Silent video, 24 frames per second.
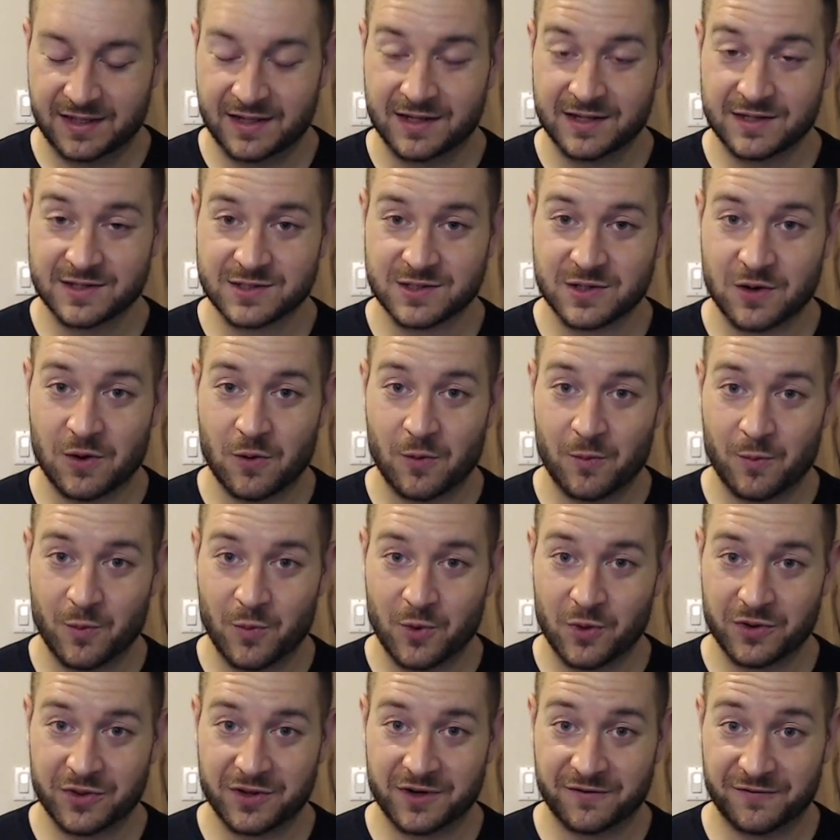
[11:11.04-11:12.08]
So
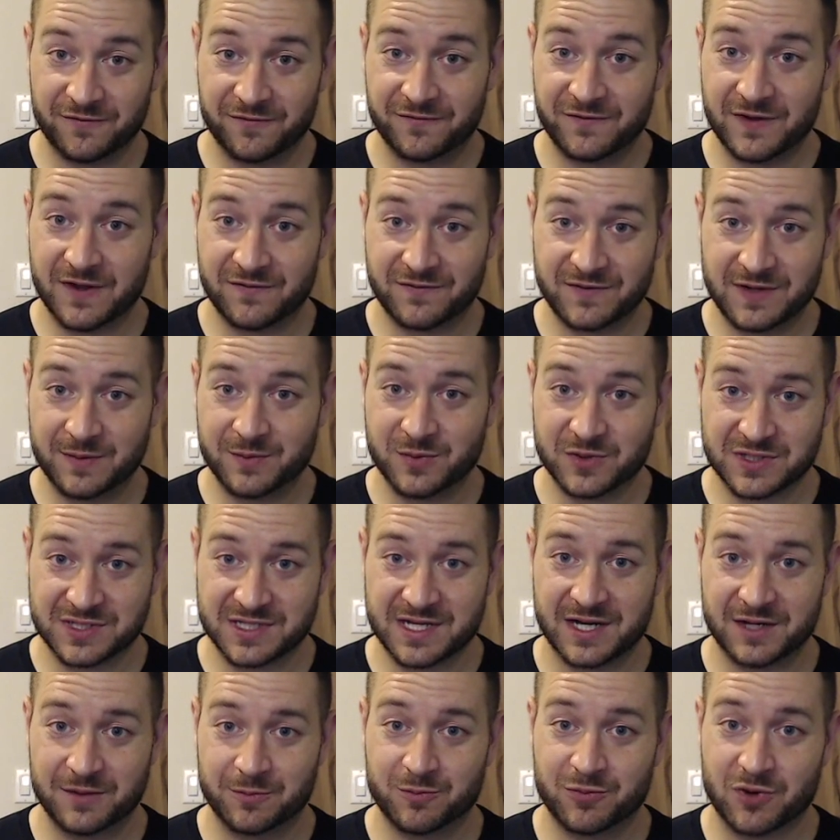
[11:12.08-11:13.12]
more than a
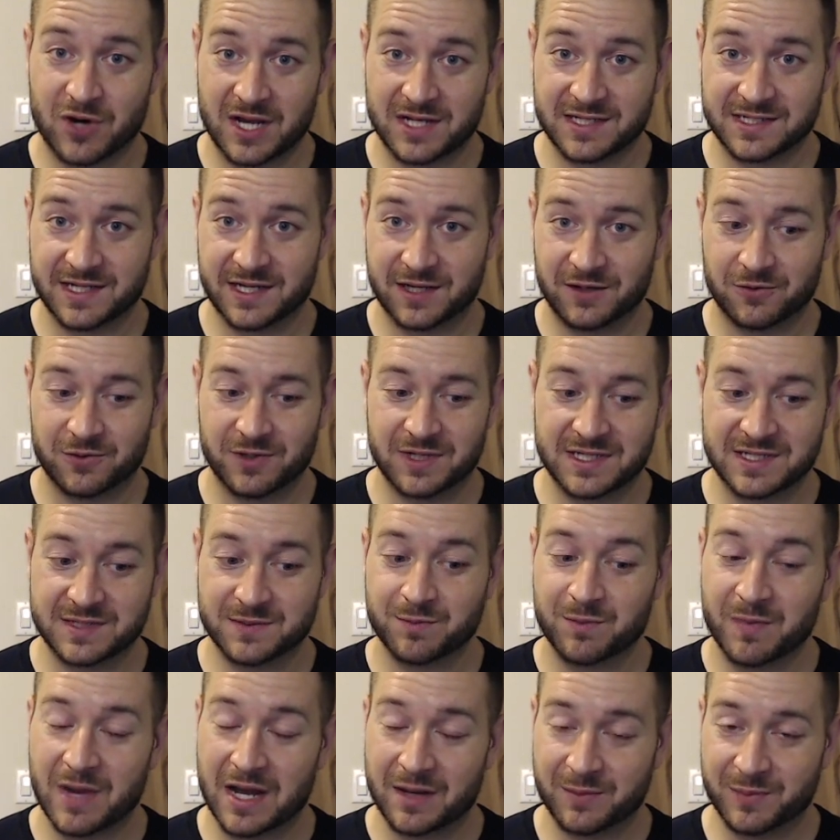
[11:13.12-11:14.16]
50% price increase
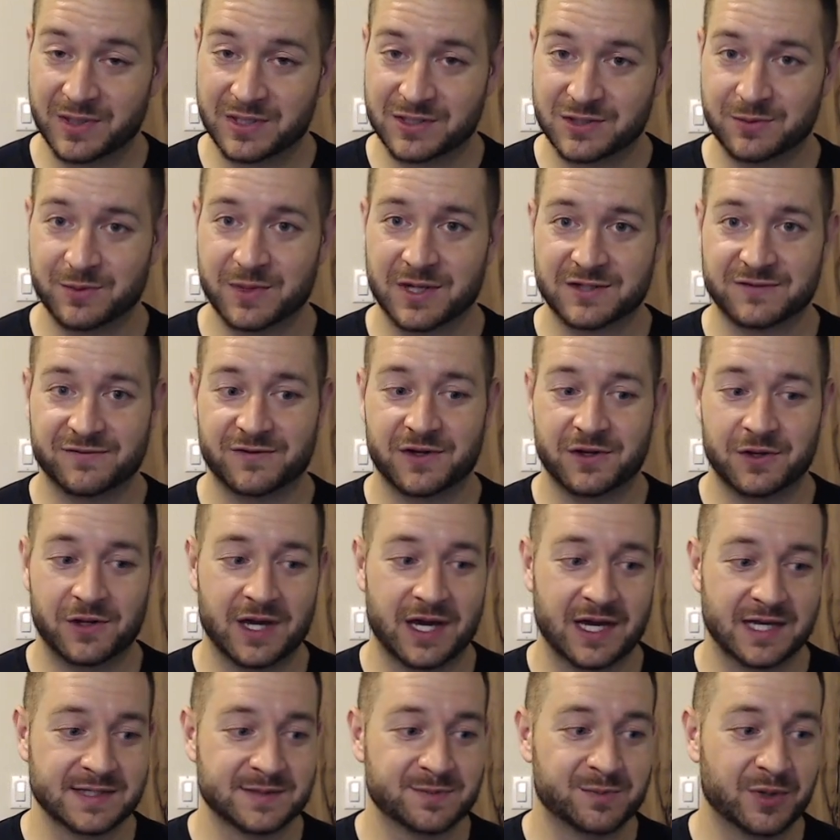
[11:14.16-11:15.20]
might be too much for you
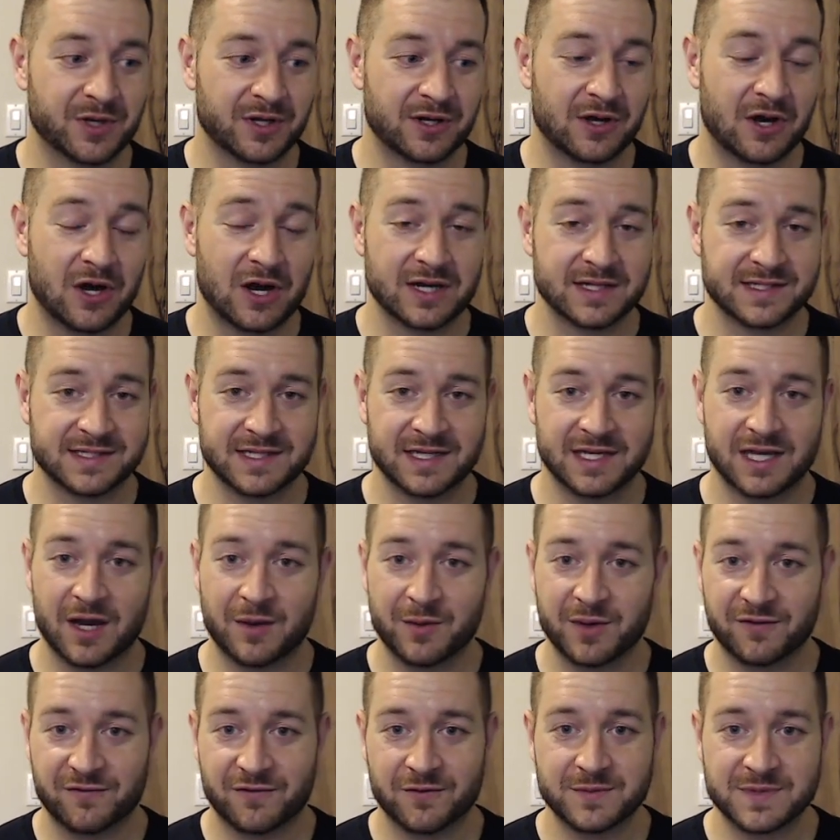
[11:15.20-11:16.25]
guys. But honestly,
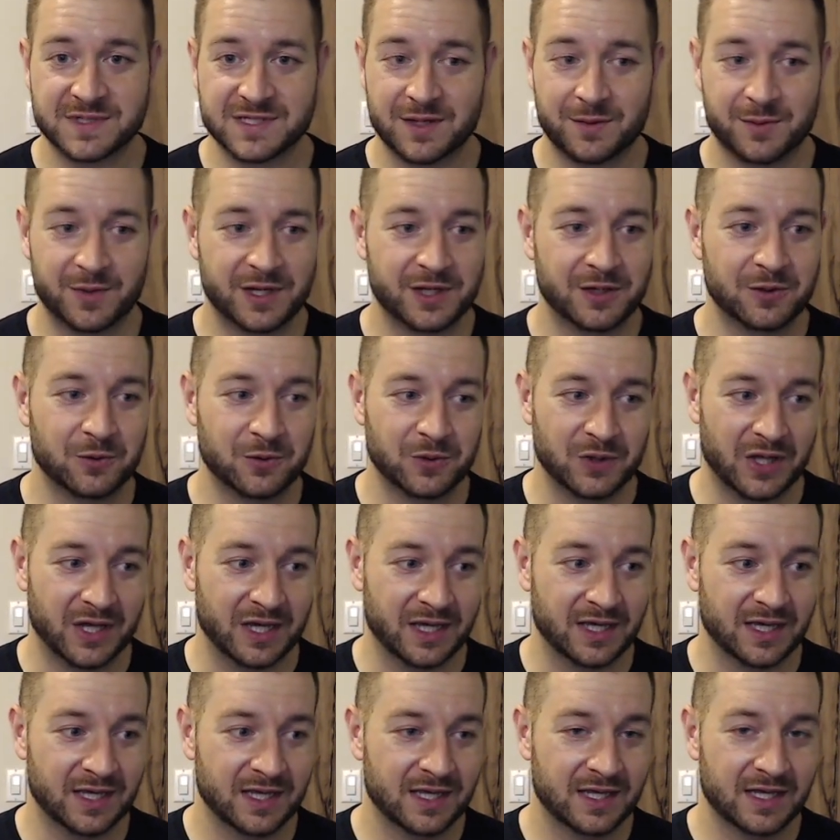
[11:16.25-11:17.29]
coming from somebody who
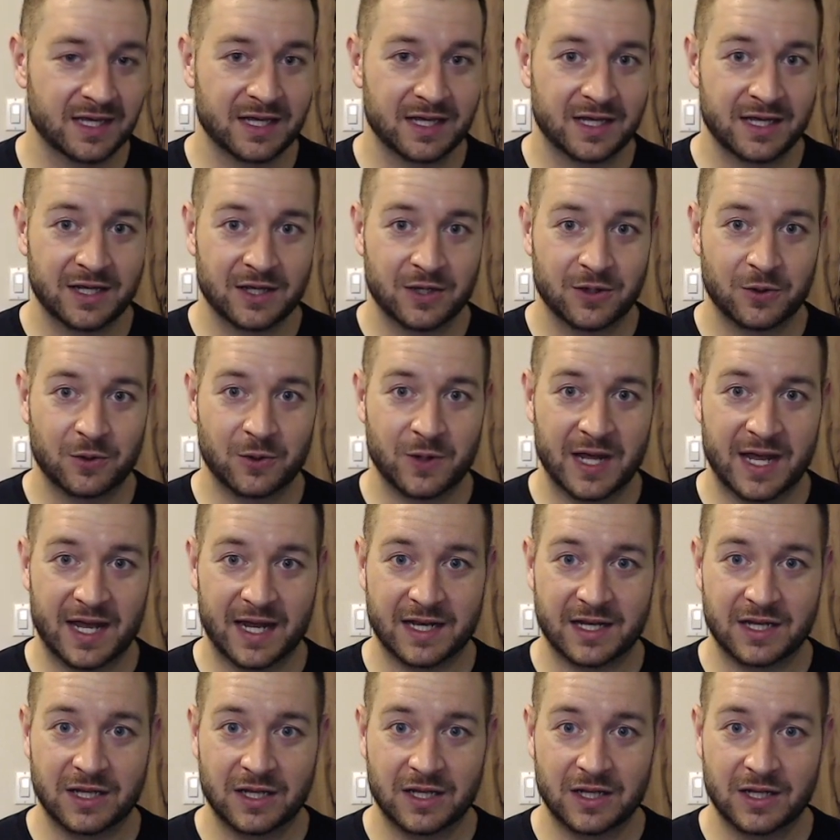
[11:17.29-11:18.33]

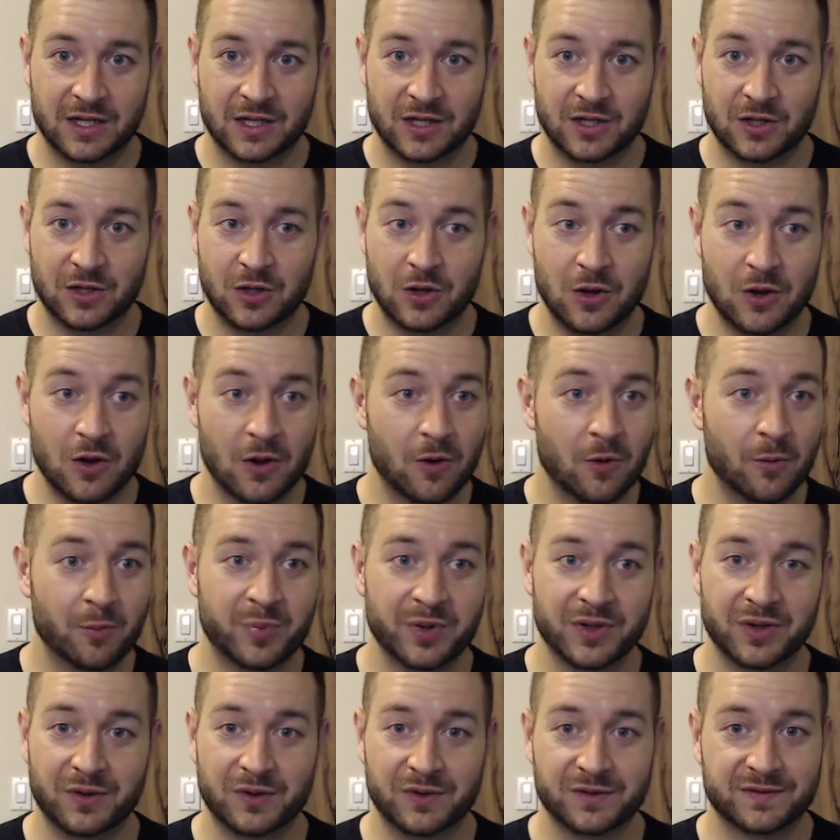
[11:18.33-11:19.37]
had no
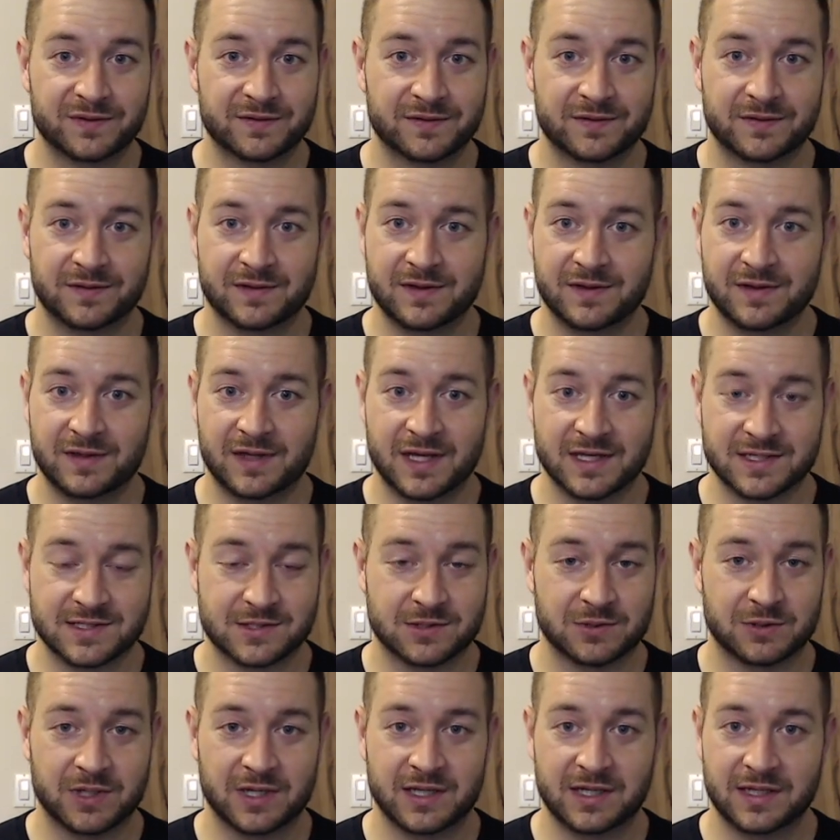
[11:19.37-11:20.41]
build
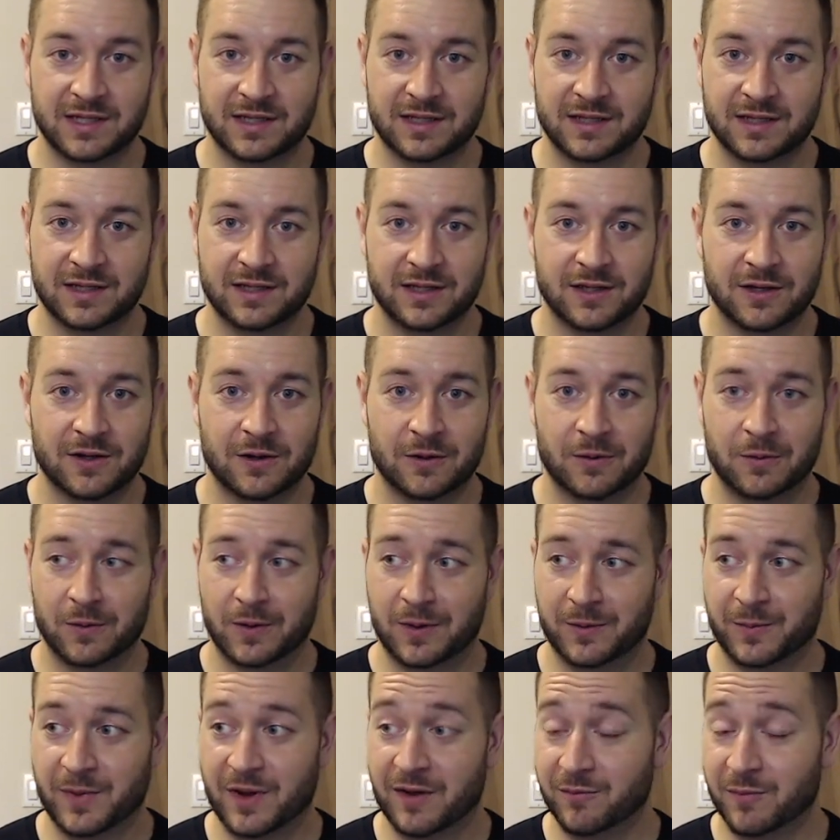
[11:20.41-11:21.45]
history,
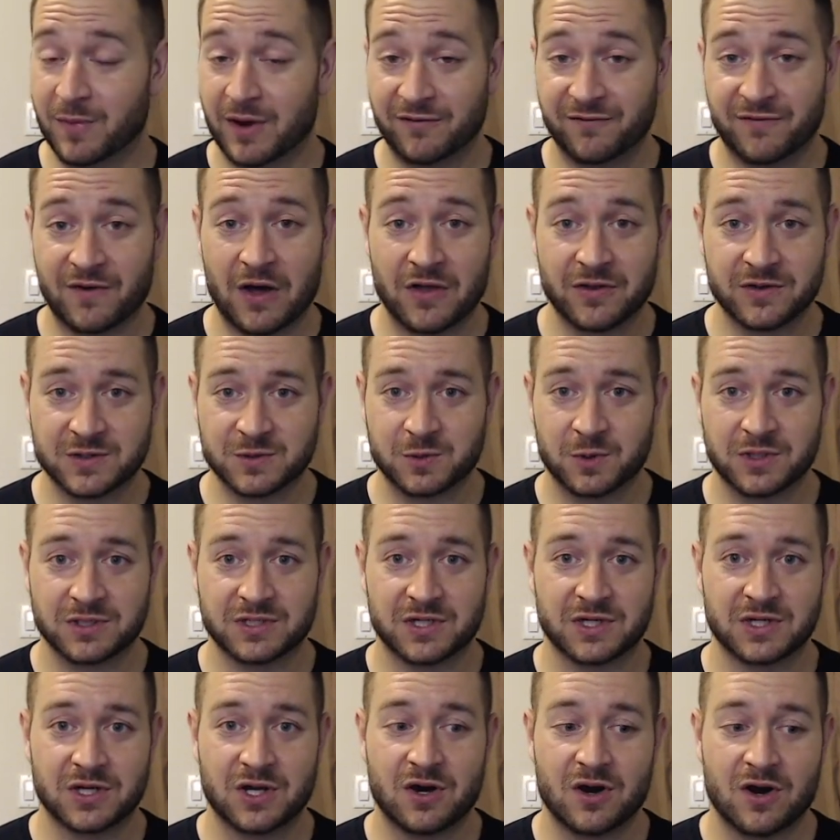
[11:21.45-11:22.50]
my father's worked
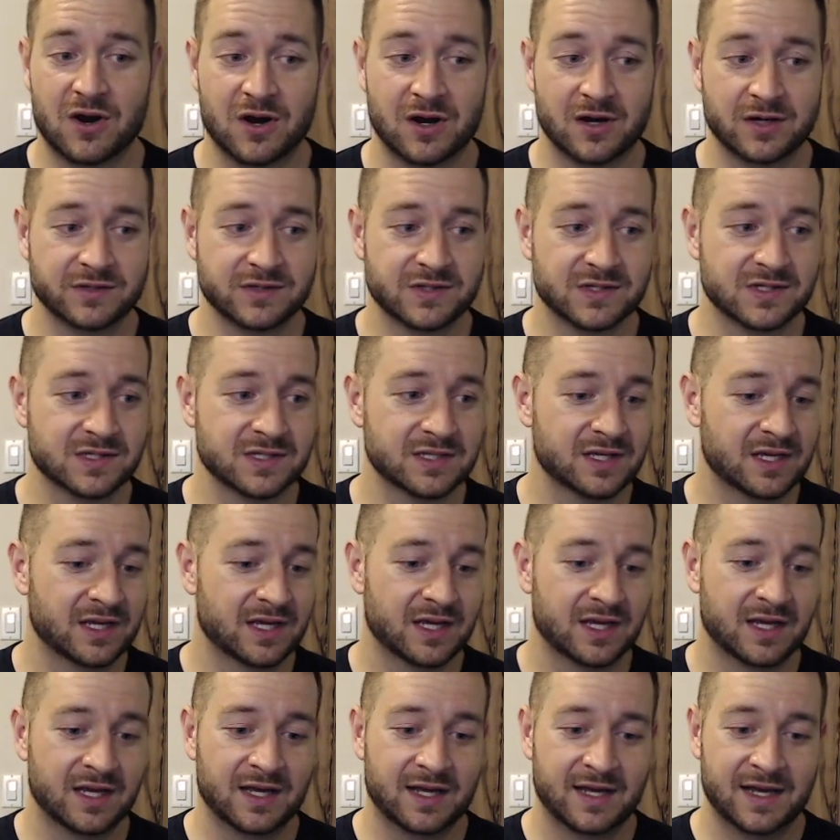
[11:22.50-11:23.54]
on cars.
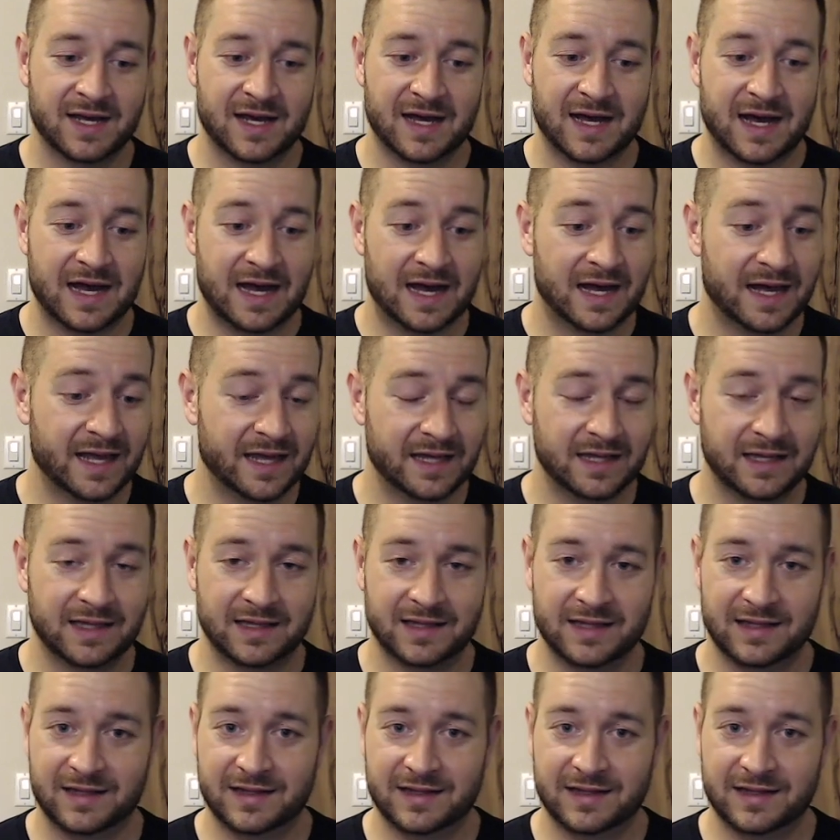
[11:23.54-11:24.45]
I'm